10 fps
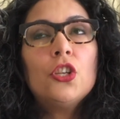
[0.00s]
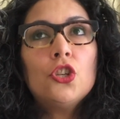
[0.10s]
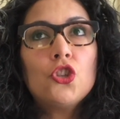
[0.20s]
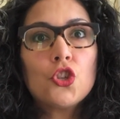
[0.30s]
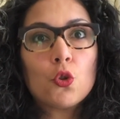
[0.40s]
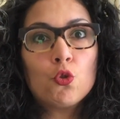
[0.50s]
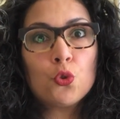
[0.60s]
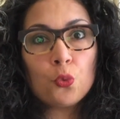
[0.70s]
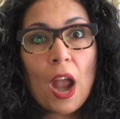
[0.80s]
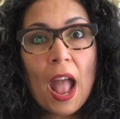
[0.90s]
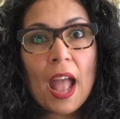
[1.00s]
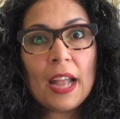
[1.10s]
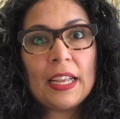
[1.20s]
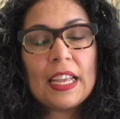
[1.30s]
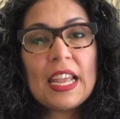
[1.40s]
So
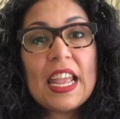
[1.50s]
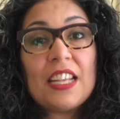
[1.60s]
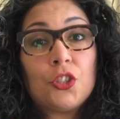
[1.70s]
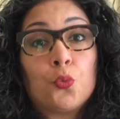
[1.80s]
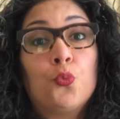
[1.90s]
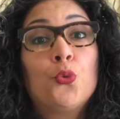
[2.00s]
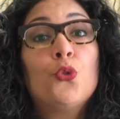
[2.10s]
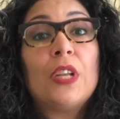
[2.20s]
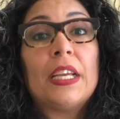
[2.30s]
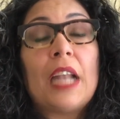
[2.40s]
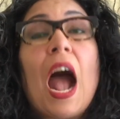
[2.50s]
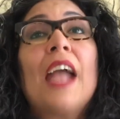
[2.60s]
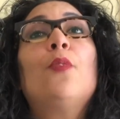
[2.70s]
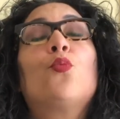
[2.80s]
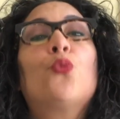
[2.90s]
drag is rooted, I
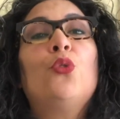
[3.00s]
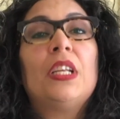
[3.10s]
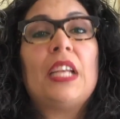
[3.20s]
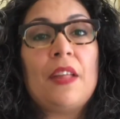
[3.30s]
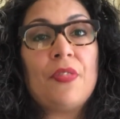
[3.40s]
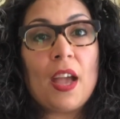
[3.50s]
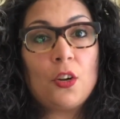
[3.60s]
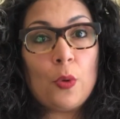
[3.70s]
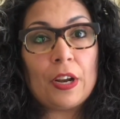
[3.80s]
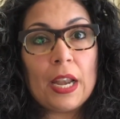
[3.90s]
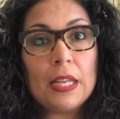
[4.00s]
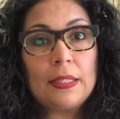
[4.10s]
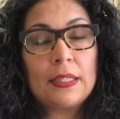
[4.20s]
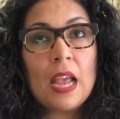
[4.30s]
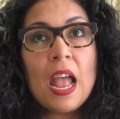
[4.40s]
am rooted in that
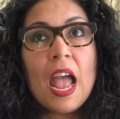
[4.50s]
queerness.